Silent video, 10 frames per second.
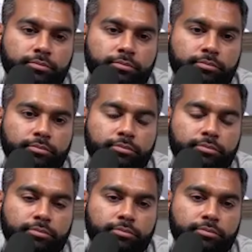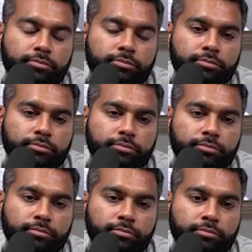
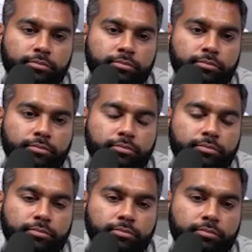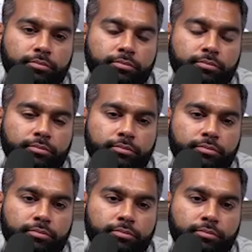
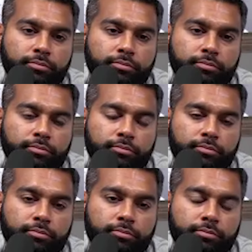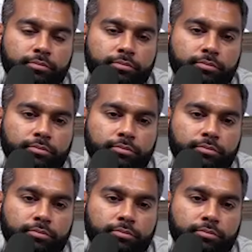(silent)